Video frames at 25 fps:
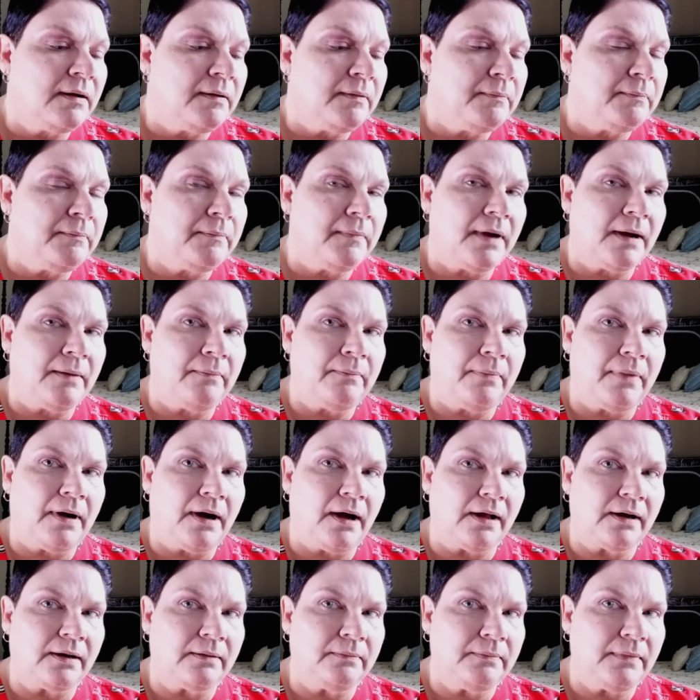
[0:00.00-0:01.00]
my
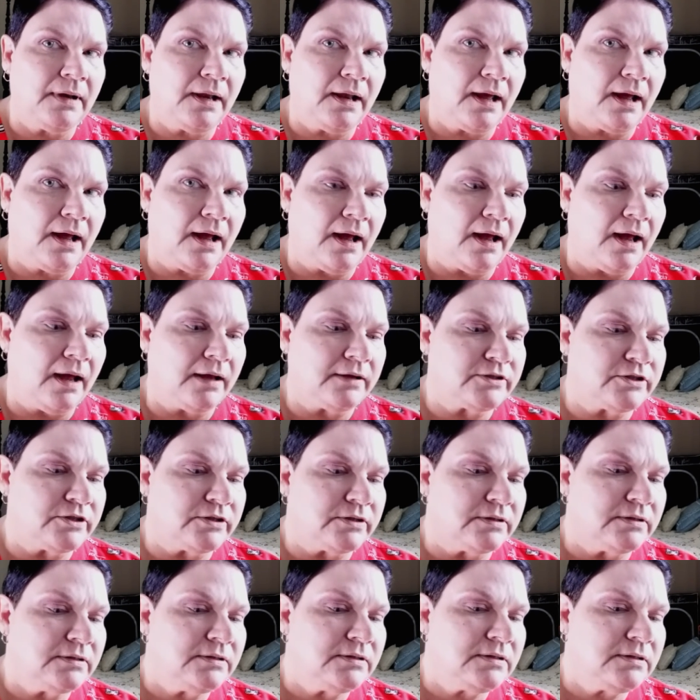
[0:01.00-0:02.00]
bottom
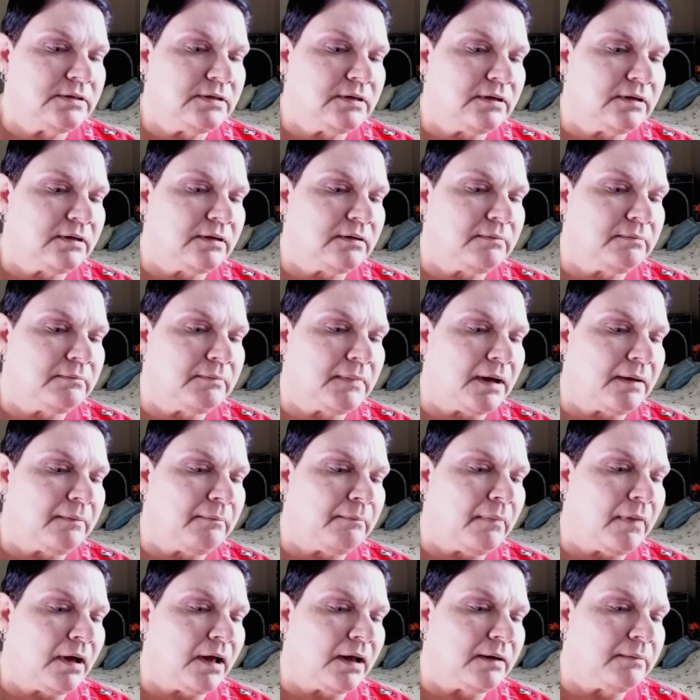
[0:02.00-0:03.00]
lashes, my
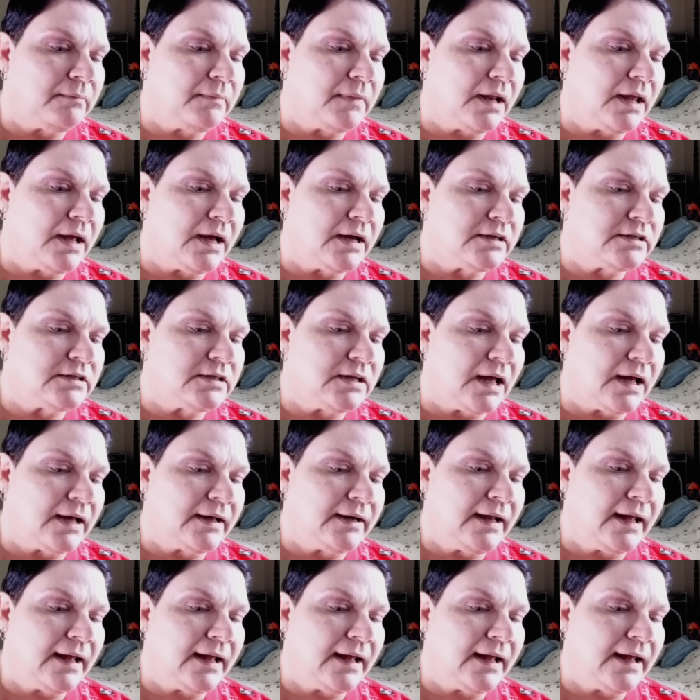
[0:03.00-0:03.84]
bottom lash line.